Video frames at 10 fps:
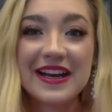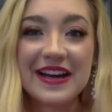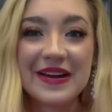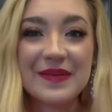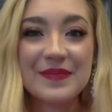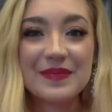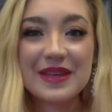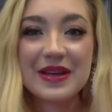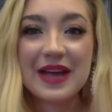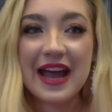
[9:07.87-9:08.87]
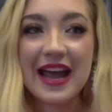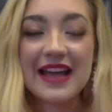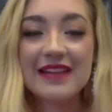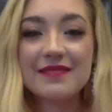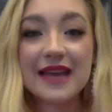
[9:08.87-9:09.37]
Um,
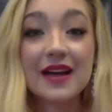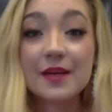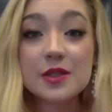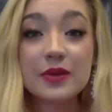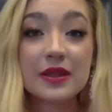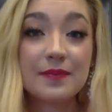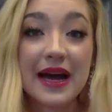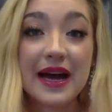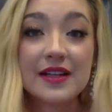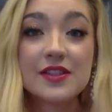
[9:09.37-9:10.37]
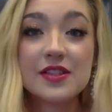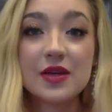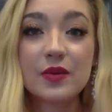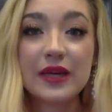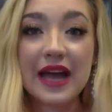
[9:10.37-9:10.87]
and that comes with the bat.
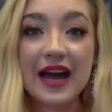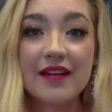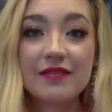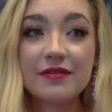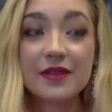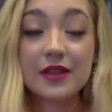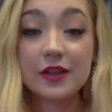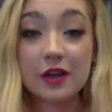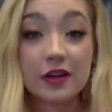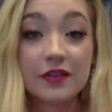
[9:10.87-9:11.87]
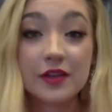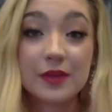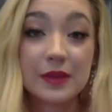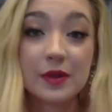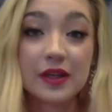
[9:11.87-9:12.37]
So we have, there are a few
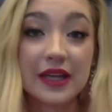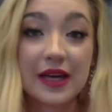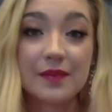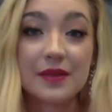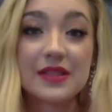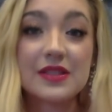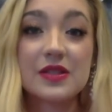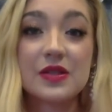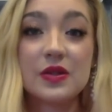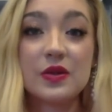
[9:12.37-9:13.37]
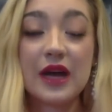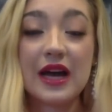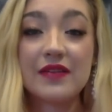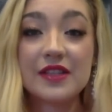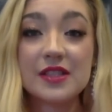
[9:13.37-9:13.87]
people on campus who
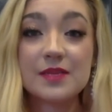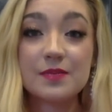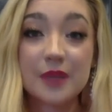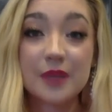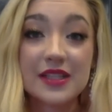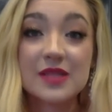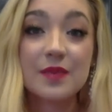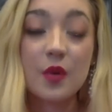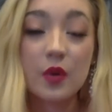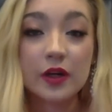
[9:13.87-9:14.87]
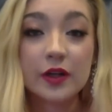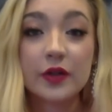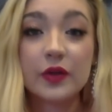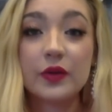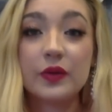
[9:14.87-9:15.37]
have expressed support,
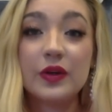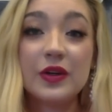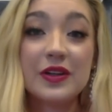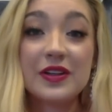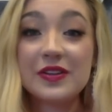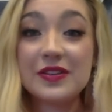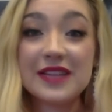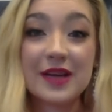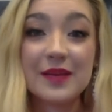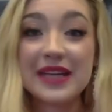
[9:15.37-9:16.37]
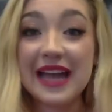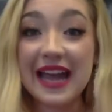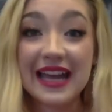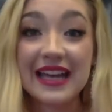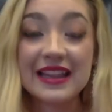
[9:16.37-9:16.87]
who you know, tell me to
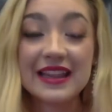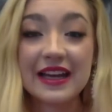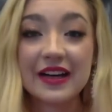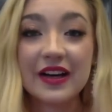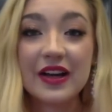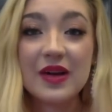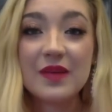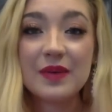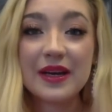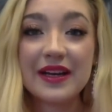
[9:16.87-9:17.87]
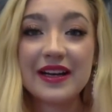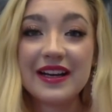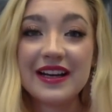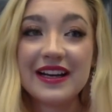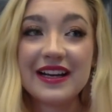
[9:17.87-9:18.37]
hang in there. But
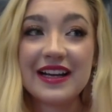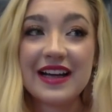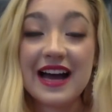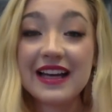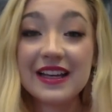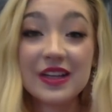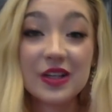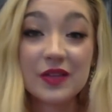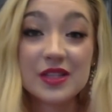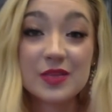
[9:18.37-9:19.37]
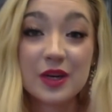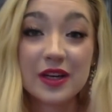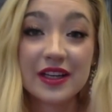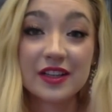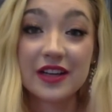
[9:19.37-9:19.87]
I get nervous
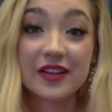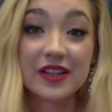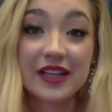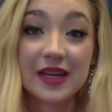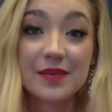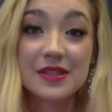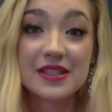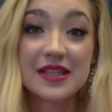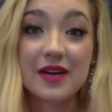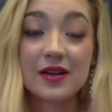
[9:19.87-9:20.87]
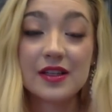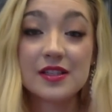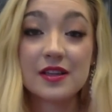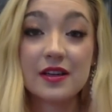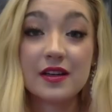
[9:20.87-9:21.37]
walking around on campus now because
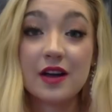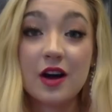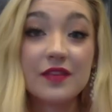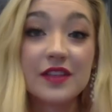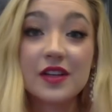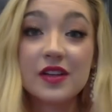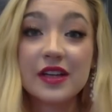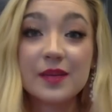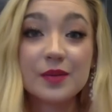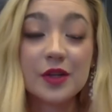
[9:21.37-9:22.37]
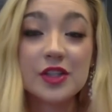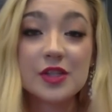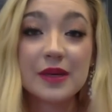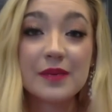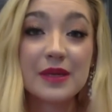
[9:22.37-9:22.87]
often I'll get approached
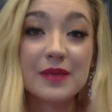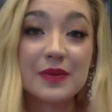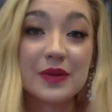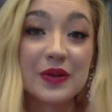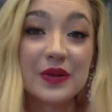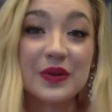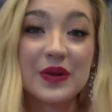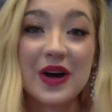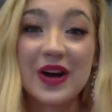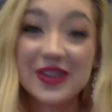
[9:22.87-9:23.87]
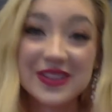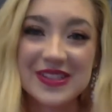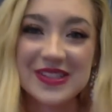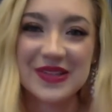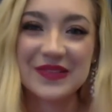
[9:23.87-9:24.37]
by people who aren't
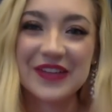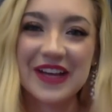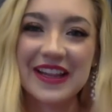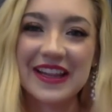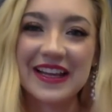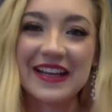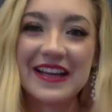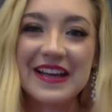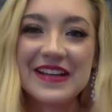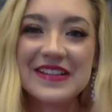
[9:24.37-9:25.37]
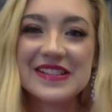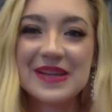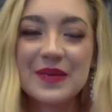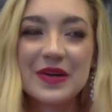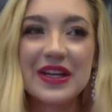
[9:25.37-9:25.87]
so friendly.
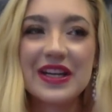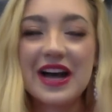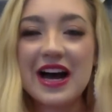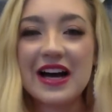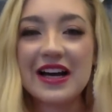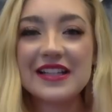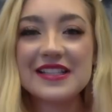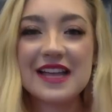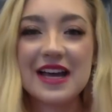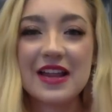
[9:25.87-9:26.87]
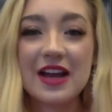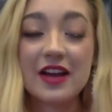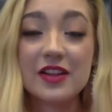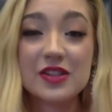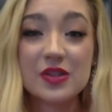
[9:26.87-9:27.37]
Someone on, on, on
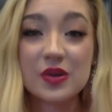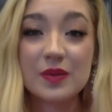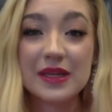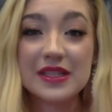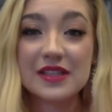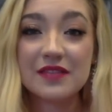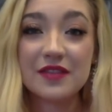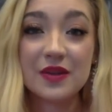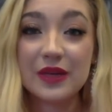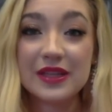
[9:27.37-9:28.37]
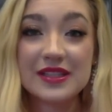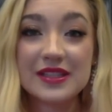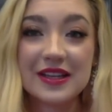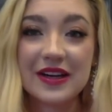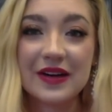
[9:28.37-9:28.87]
the school bus a few weeks
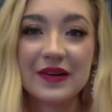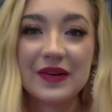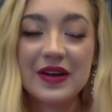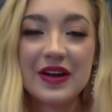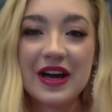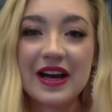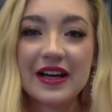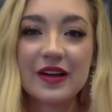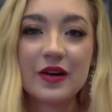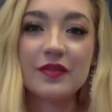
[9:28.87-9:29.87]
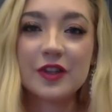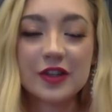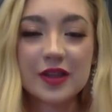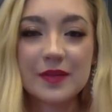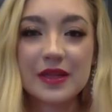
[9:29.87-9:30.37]
ago, I
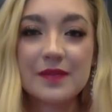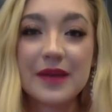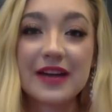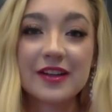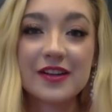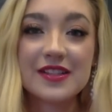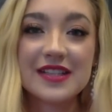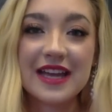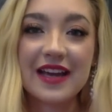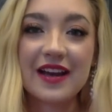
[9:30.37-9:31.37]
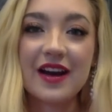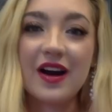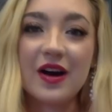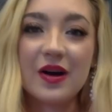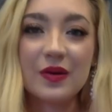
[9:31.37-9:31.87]
overheard them in the background saying,
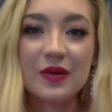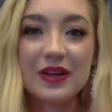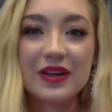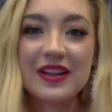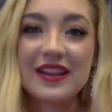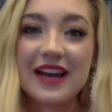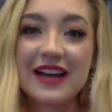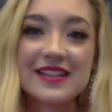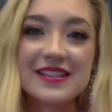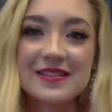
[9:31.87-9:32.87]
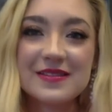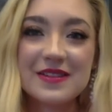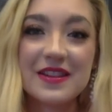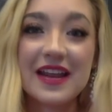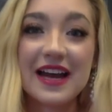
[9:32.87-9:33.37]
"Oh, that's
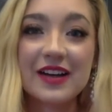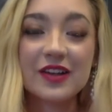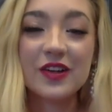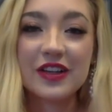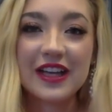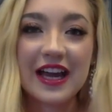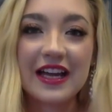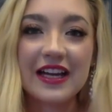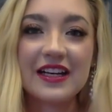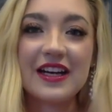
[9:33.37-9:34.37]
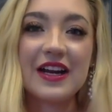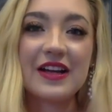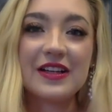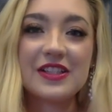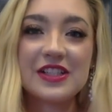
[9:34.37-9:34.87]
that girl again.
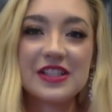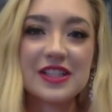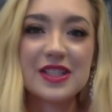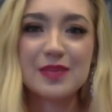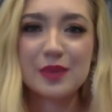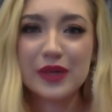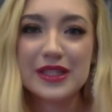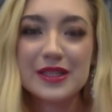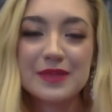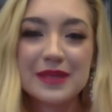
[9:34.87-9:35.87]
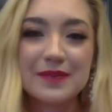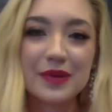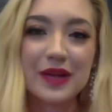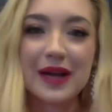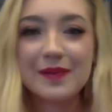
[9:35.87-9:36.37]
Uh, she exploits
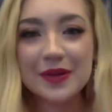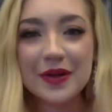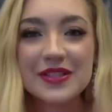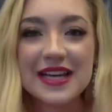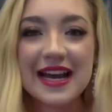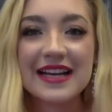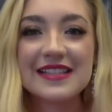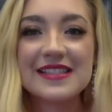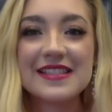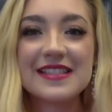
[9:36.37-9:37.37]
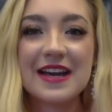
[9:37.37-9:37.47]
people at protests."